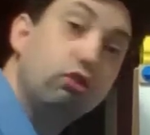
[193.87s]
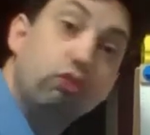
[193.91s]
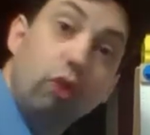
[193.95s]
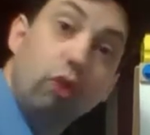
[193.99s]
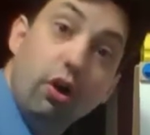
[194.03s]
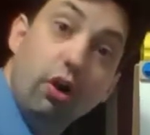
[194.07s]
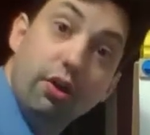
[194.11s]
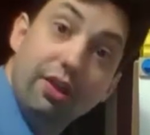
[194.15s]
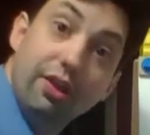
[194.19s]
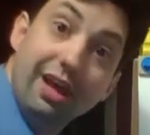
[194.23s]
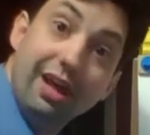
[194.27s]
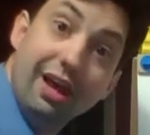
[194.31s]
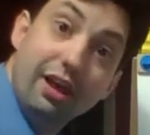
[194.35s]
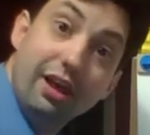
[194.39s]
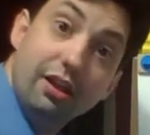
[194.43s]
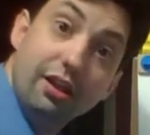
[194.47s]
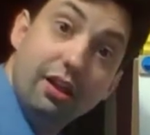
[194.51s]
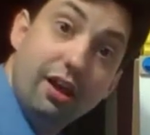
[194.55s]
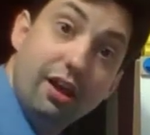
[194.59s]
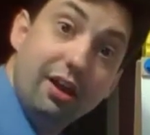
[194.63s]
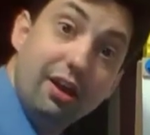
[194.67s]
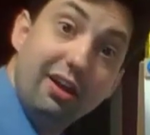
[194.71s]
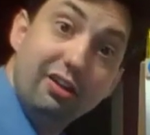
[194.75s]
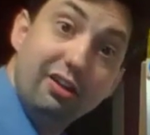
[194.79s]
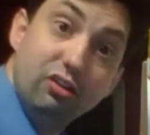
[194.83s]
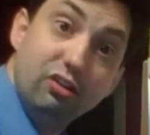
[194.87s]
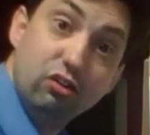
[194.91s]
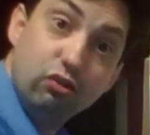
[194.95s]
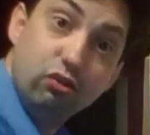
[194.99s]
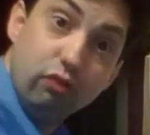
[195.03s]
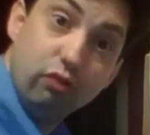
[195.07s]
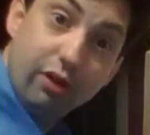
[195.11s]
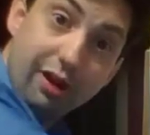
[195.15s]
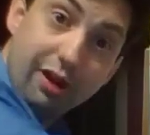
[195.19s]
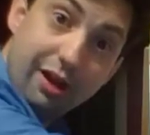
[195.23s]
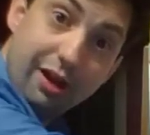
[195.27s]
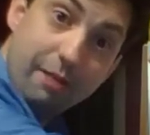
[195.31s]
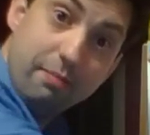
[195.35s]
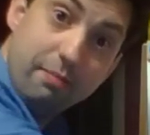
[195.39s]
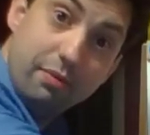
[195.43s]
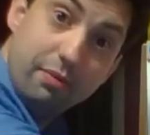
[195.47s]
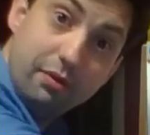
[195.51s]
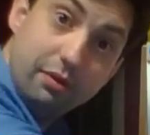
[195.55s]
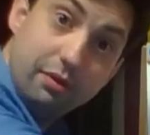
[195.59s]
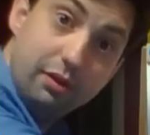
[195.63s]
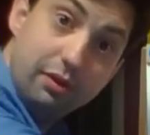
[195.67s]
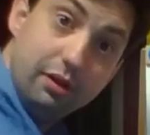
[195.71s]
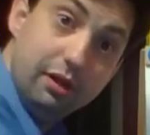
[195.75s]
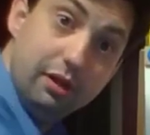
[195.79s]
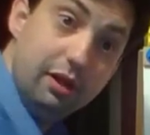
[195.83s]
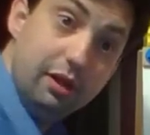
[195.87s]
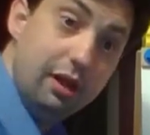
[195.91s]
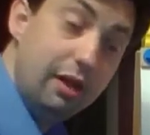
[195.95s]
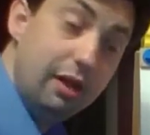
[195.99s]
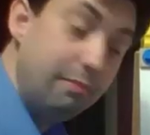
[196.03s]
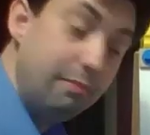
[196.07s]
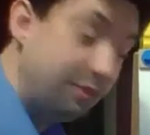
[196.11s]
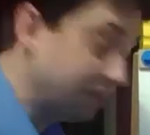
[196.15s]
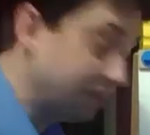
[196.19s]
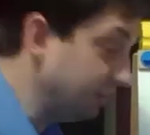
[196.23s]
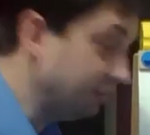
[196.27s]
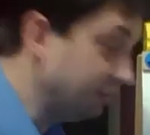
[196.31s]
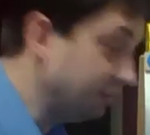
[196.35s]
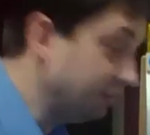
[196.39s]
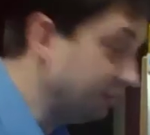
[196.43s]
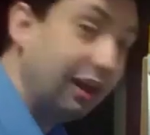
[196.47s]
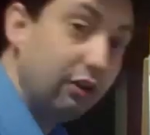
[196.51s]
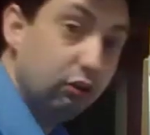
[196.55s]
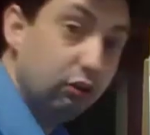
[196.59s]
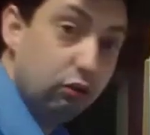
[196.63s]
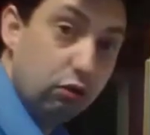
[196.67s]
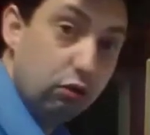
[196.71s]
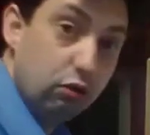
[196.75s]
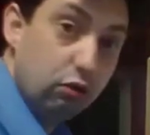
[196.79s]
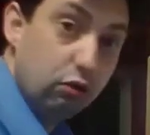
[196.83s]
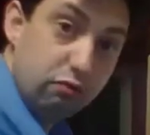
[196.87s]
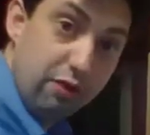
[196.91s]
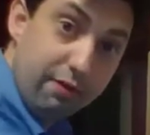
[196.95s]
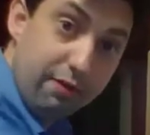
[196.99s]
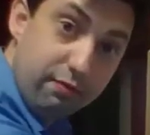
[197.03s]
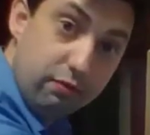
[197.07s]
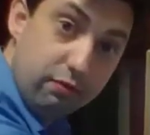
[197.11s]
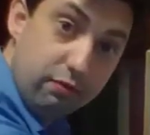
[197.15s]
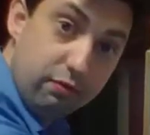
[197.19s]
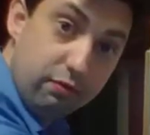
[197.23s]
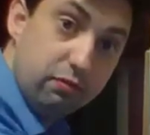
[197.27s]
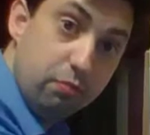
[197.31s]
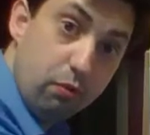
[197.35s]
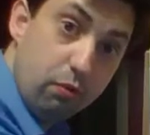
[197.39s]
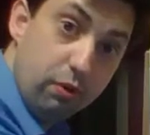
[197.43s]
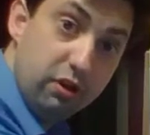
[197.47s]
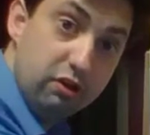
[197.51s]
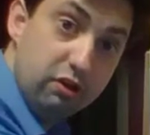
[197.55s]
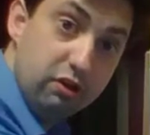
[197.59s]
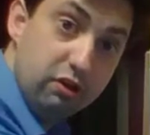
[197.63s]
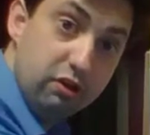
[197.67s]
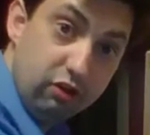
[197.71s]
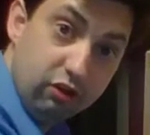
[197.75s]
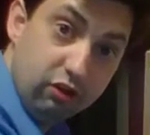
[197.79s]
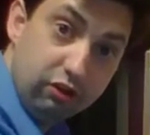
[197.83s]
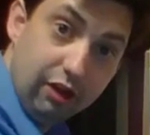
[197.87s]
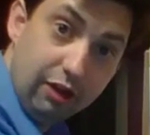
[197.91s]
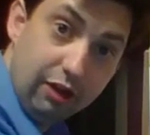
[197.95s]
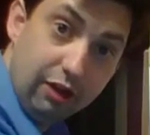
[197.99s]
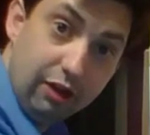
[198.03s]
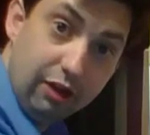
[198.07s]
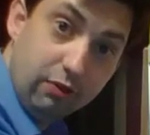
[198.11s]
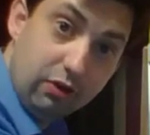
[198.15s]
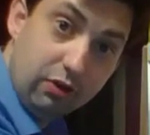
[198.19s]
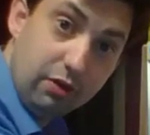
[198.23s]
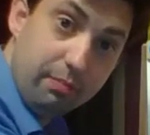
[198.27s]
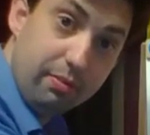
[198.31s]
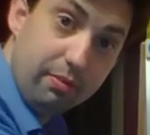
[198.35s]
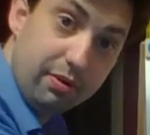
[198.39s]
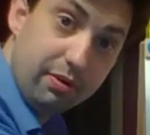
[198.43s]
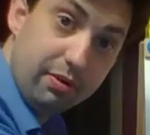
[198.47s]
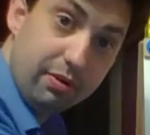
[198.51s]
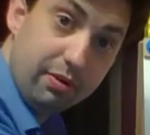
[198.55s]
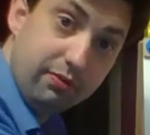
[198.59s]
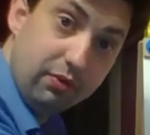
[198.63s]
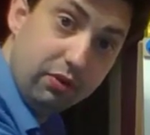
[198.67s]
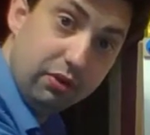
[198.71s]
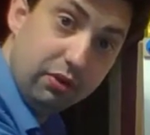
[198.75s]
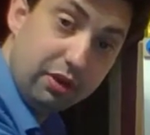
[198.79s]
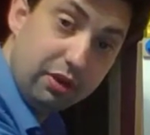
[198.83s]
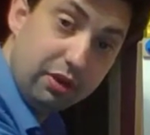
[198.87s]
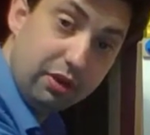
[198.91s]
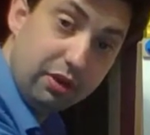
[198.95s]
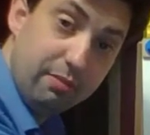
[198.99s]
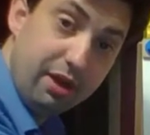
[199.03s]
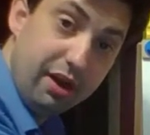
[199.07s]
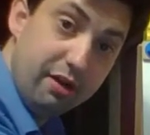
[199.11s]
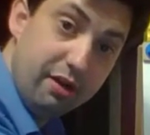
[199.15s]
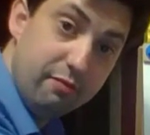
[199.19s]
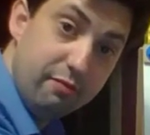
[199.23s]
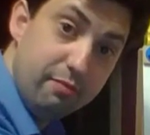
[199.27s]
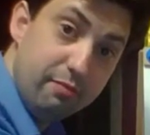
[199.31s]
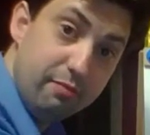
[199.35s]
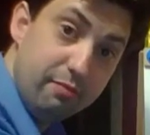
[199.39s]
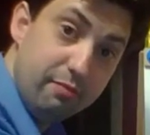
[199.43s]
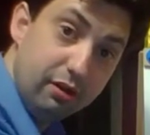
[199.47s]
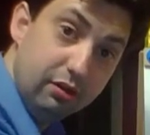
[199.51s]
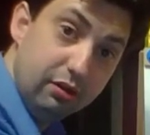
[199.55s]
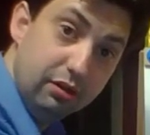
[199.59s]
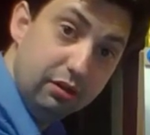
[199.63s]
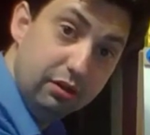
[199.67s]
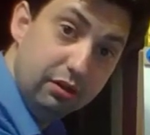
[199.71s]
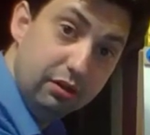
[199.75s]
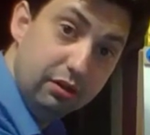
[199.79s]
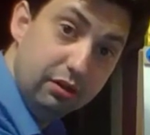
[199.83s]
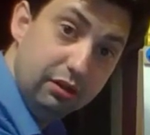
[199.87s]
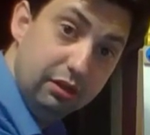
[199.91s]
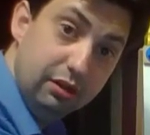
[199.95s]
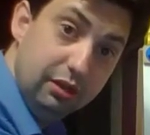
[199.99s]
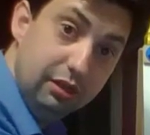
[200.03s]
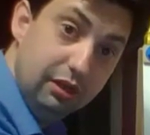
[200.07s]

to draw that line straight up because that is our reference point, just like for the competitive model.